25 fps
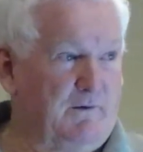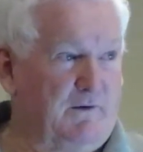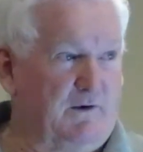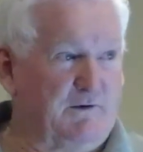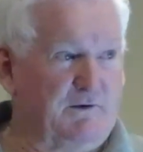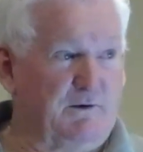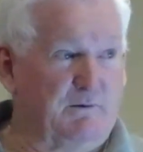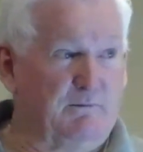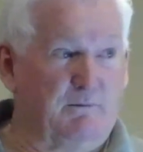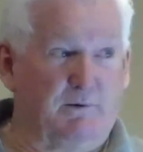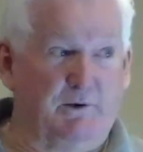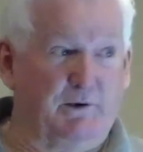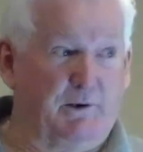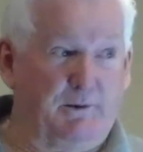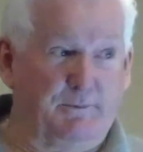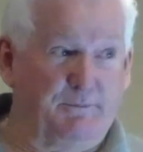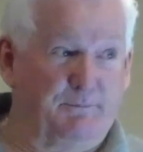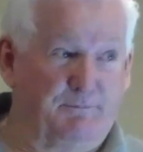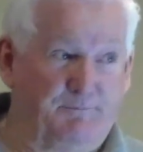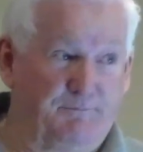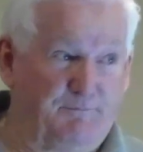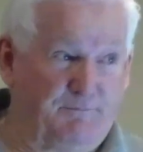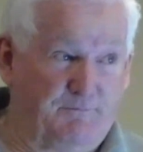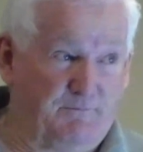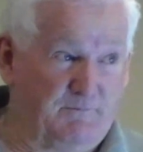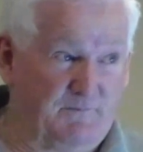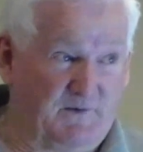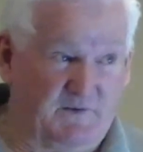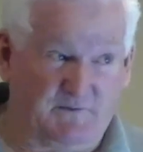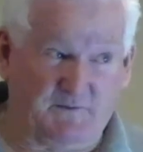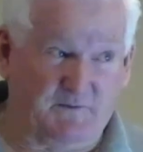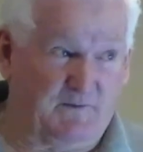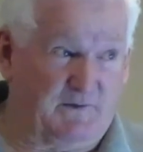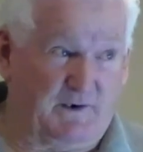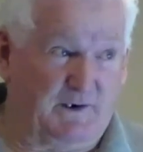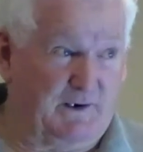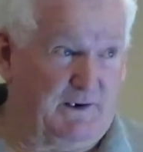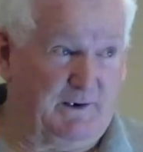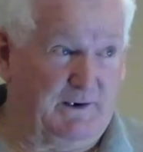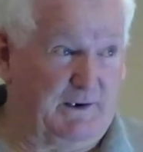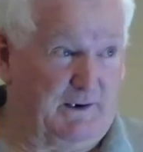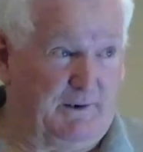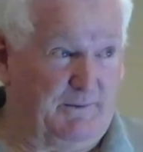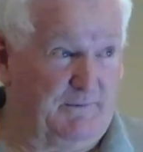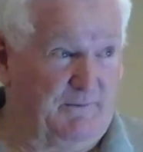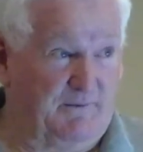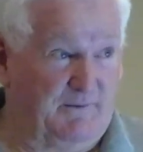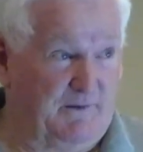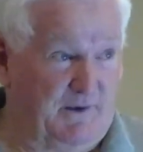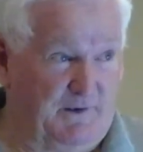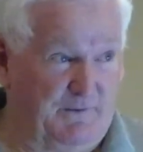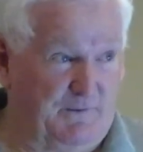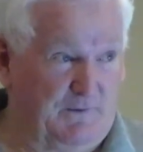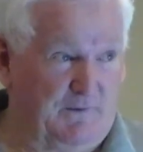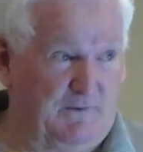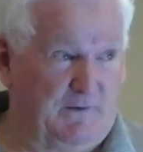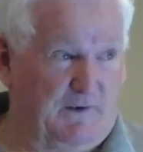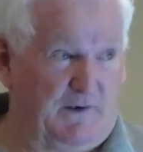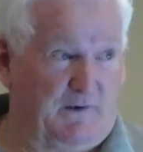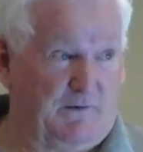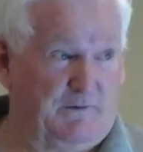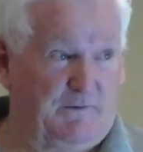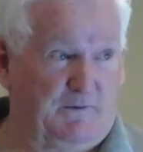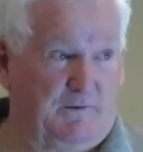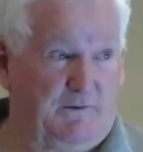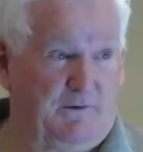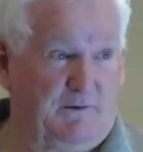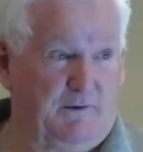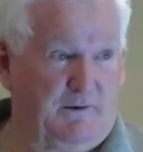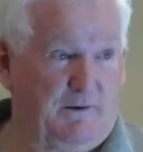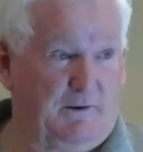Doesn't work. Doesn't take it out. Nothing does.